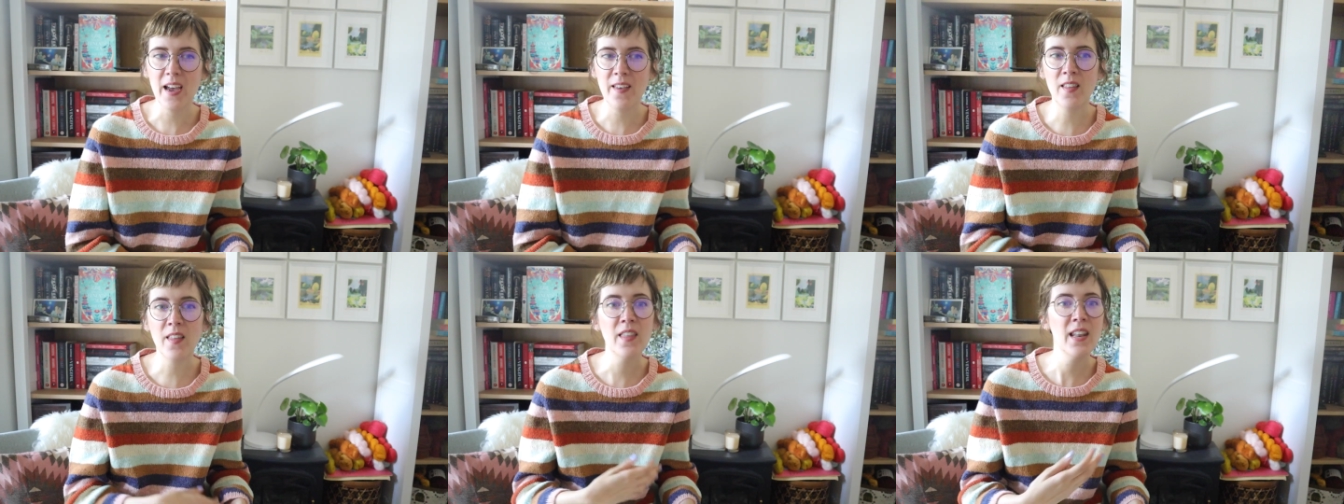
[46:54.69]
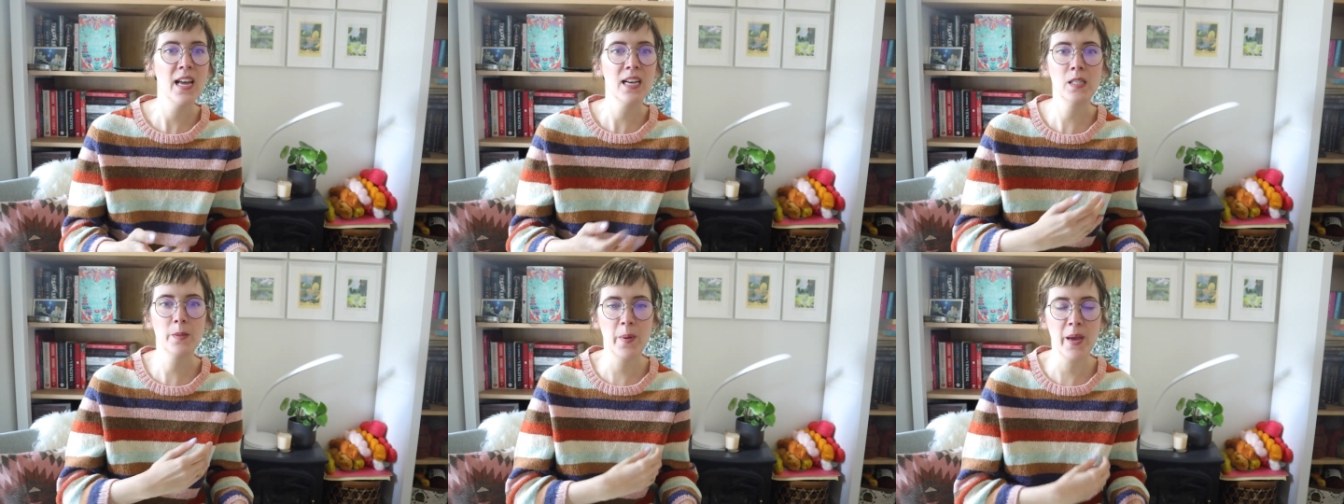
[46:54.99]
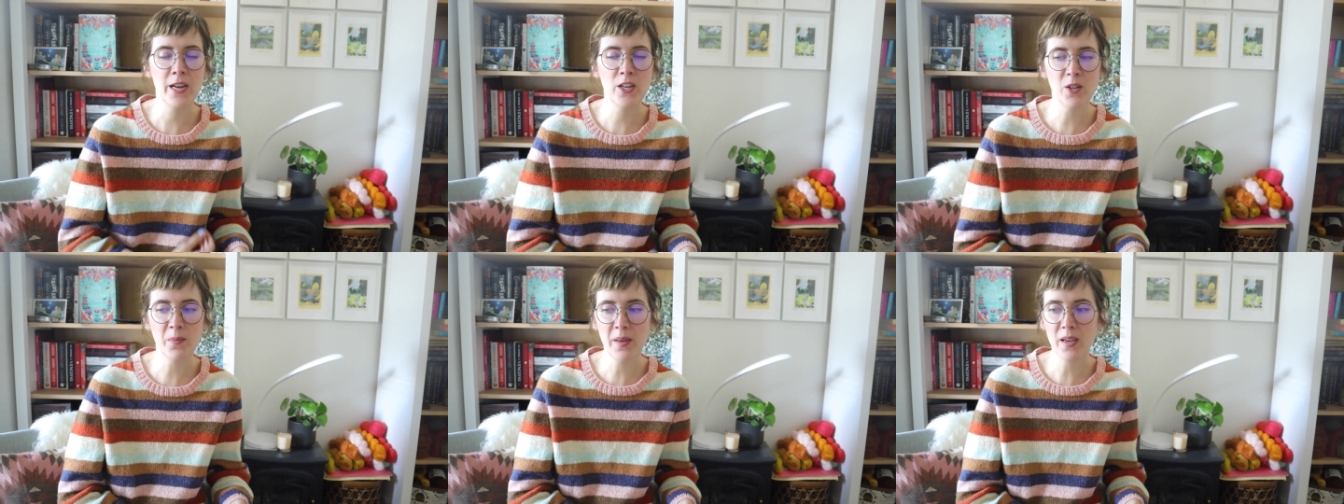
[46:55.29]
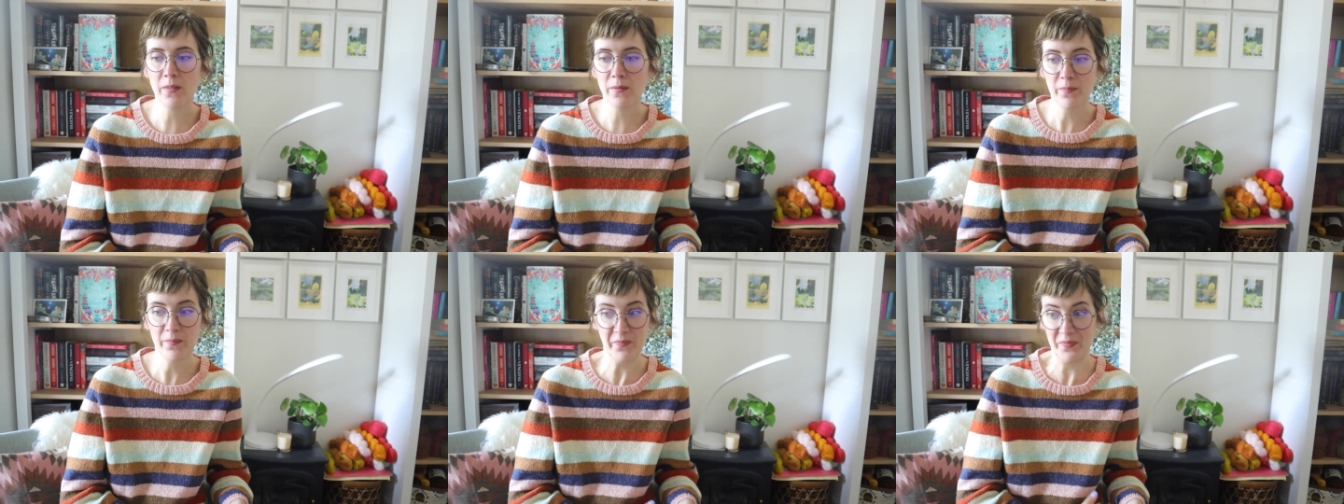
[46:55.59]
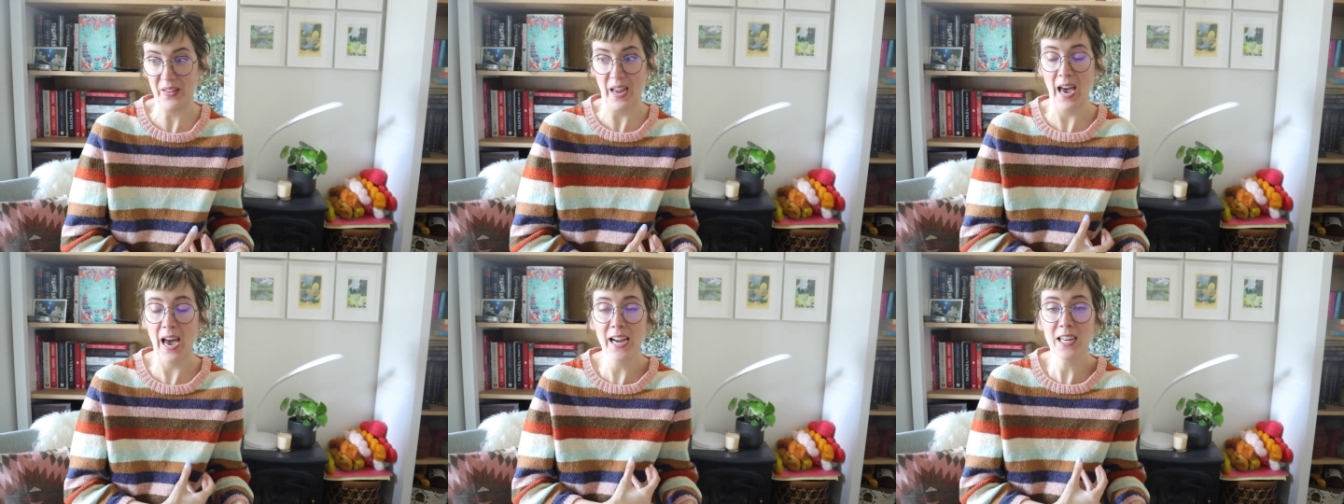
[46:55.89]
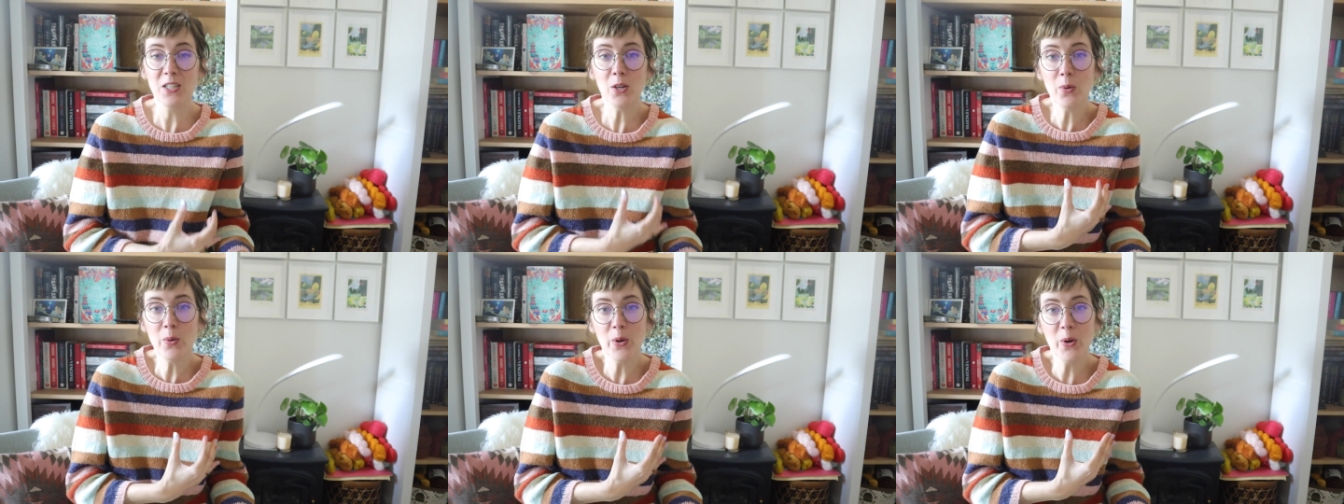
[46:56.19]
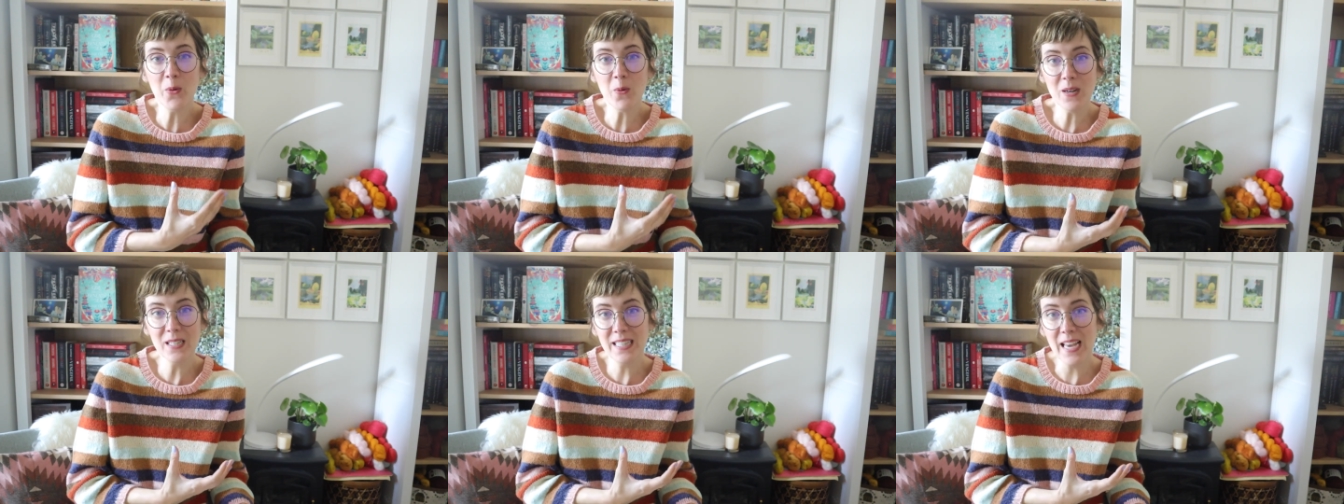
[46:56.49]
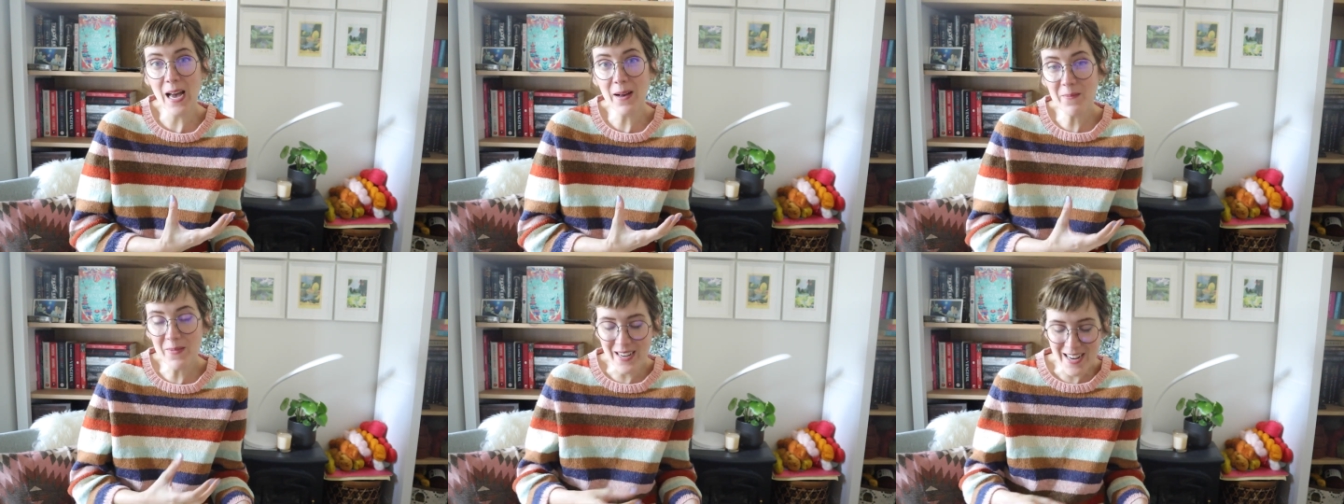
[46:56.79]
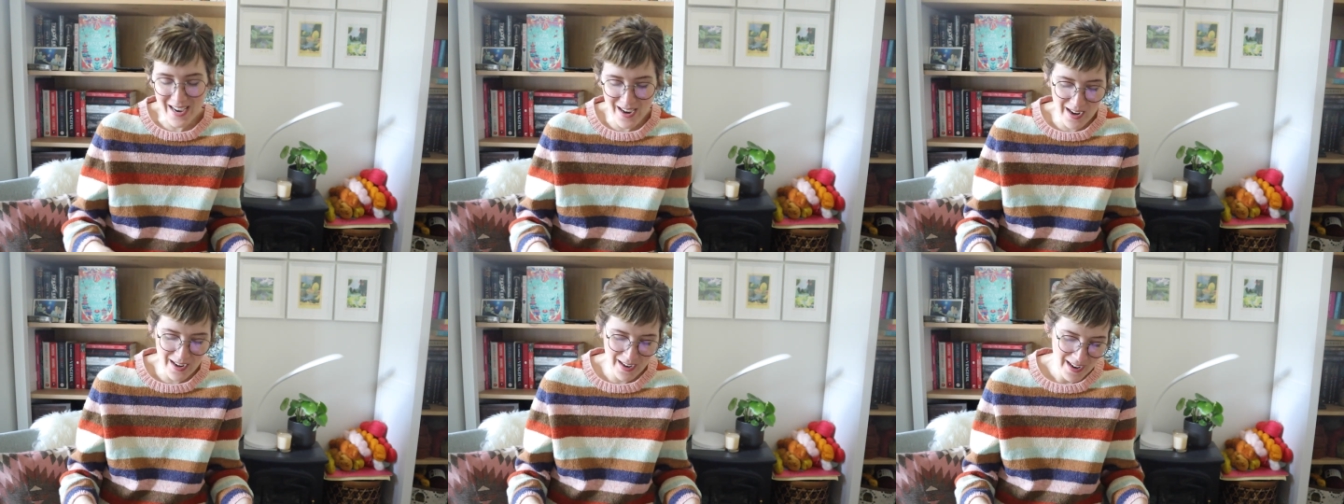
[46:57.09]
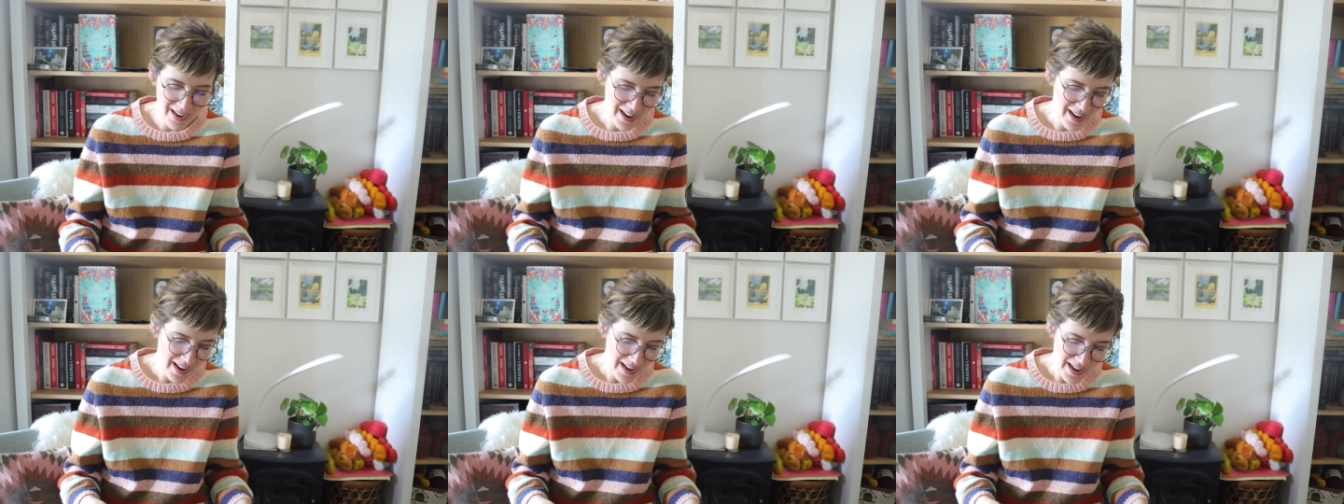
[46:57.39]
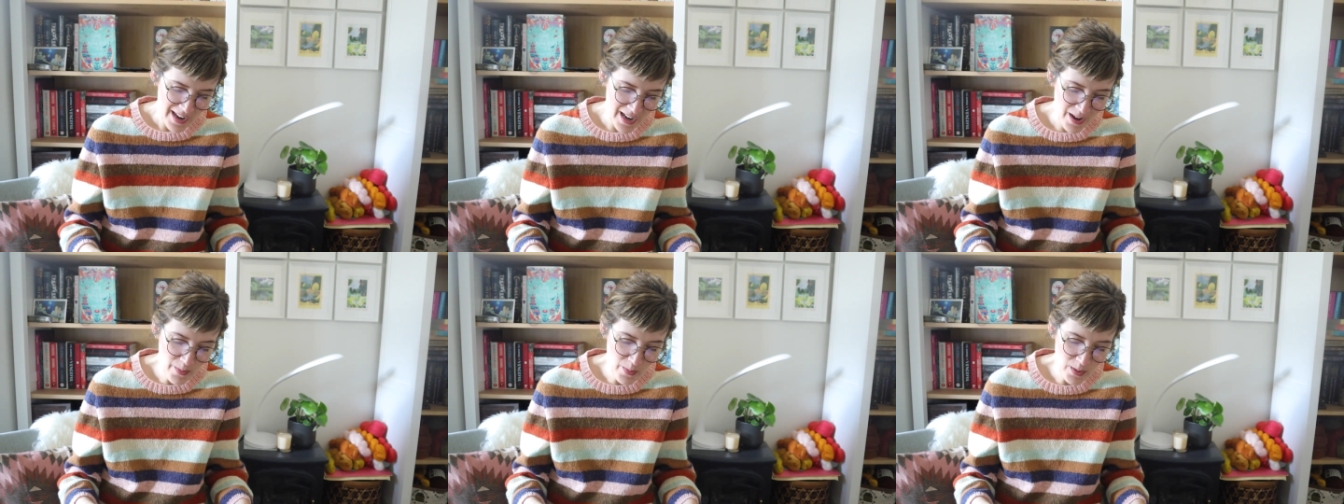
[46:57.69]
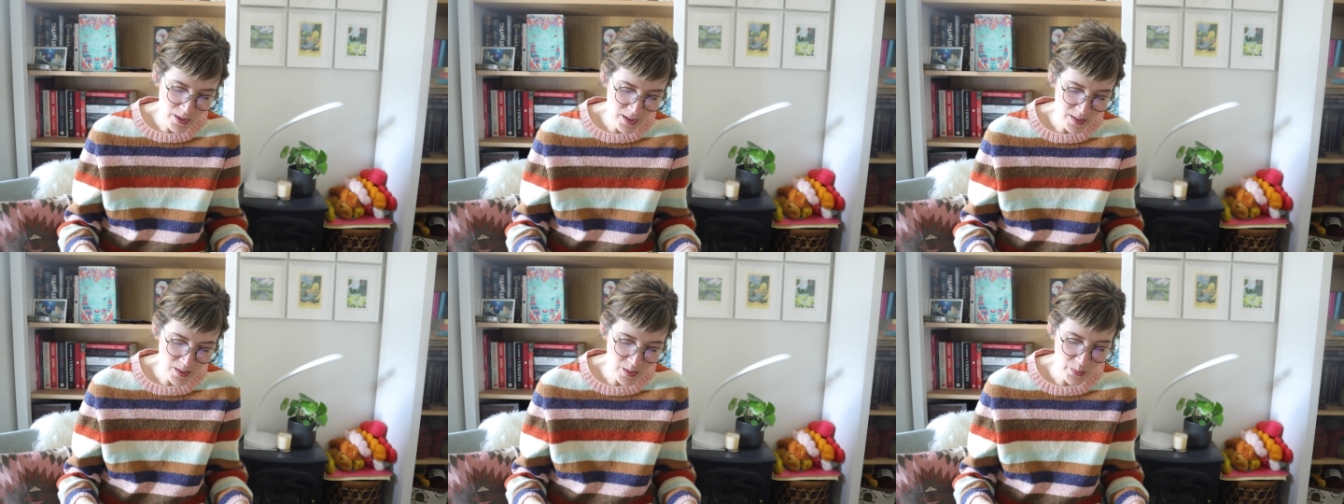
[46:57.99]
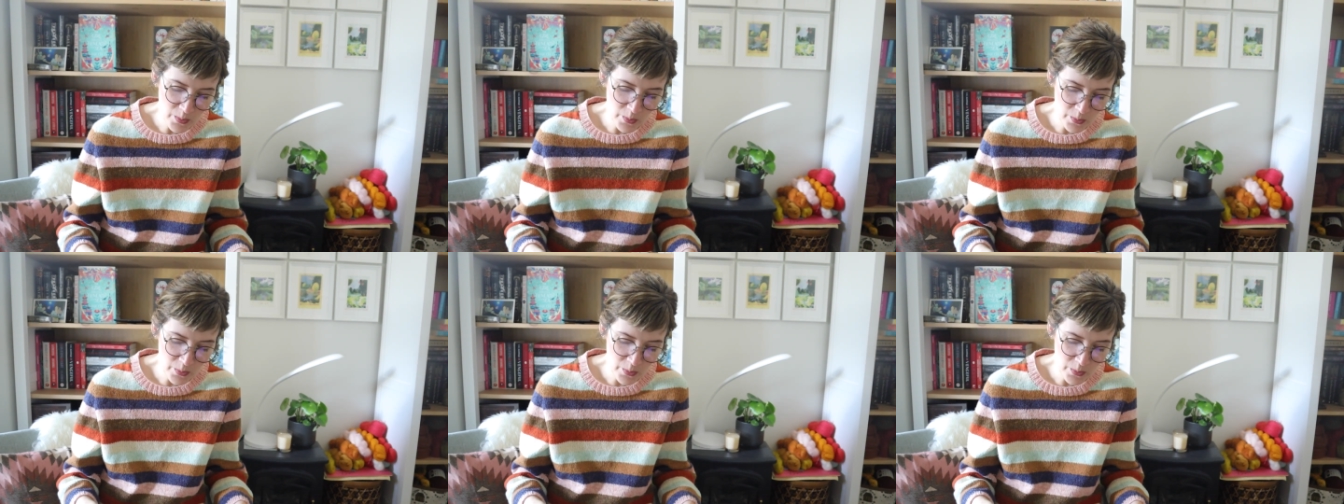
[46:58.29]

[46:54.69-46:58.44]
And then the next page, I'm like, I don't know what's happening. It was